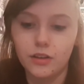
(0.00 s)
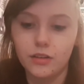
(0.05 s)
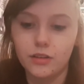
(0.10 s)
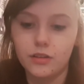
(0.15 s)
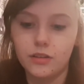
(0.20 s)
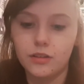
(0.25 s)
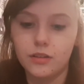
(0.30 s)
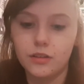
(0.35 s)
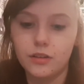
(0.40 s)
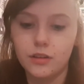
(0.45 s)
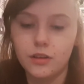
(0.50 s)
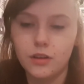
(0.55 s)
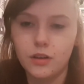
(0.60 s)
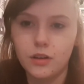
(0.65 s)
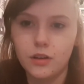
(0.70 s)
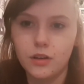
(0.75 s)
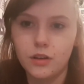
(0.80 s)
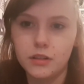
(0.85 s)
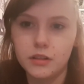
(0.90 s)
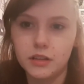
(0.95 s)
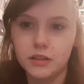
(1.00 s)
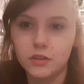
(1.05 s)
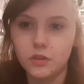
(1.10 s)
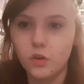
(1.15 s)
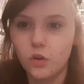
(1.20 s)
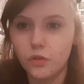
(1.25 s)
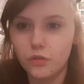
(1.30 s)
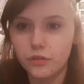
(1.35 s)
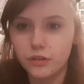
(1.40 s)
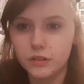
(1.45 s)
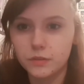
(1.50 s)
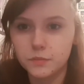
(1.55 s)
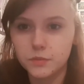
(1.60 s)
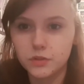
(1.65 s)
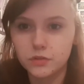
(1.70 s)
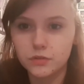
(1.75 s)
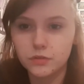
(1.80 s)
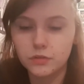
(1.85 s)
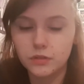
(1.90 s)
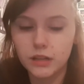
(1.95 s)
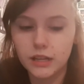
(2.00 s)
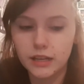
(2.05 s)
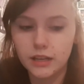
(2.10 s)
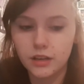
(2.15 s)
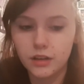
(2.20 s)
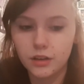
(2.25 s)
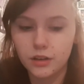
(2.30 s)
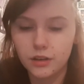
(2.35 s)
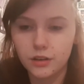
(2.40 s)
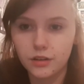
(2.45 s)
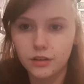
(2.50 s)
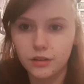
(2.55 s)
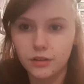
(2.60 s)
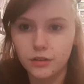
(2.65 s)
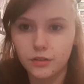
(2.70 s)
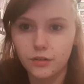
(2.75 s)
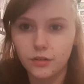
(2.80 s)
I think it's ovaries, like her